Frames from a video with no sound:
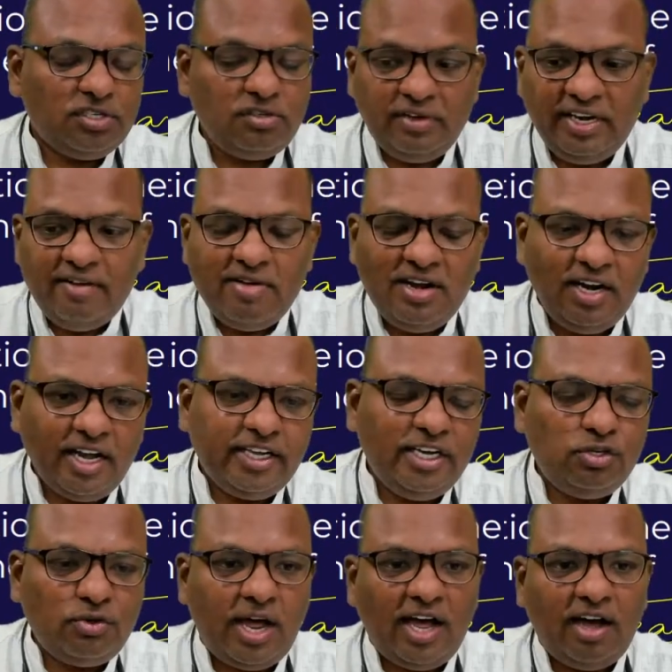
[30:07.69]
very lucky to
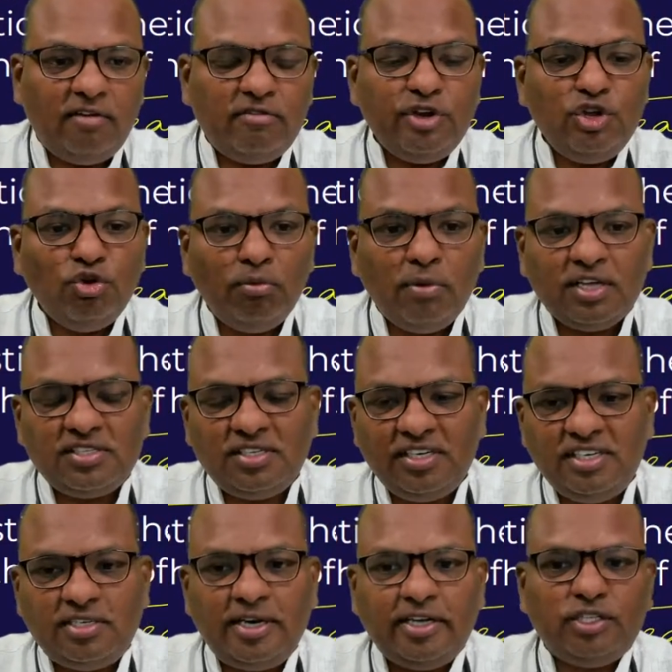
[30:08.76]
have numerous
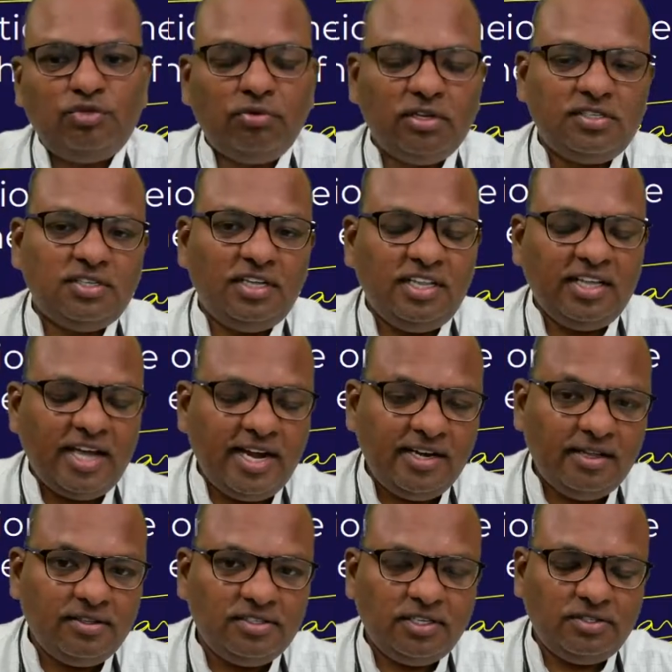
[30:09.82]
intellectuals in the
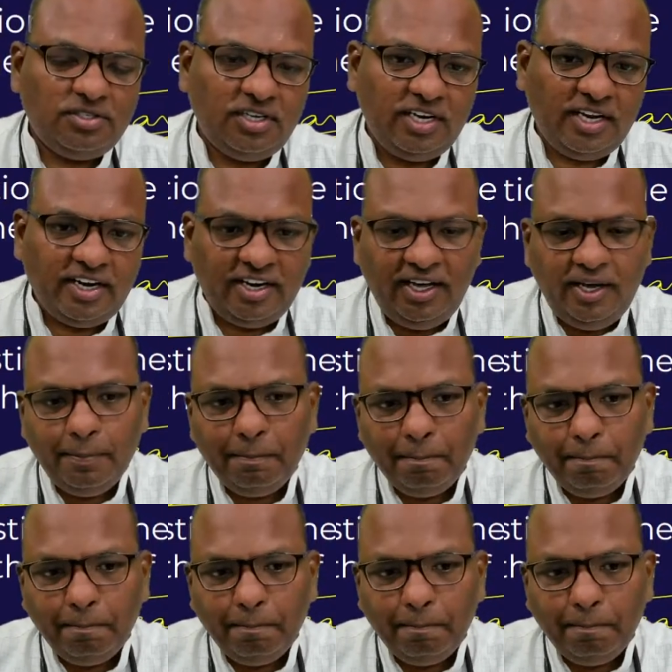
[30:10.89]
18th century AD.